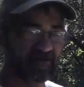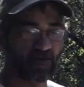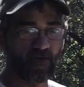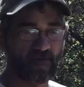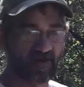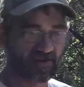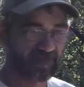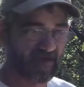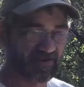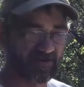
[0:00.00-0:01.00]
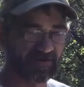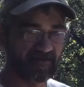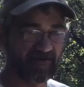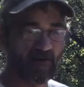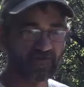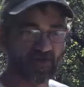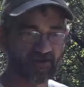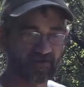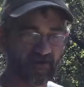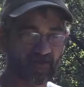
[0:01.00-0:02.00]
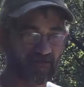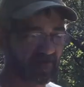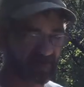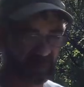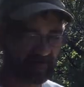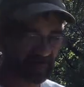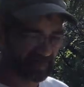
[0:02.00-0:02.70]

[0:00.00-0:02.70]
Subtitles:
the Walmart specials, the Ozark Trail or whatever, and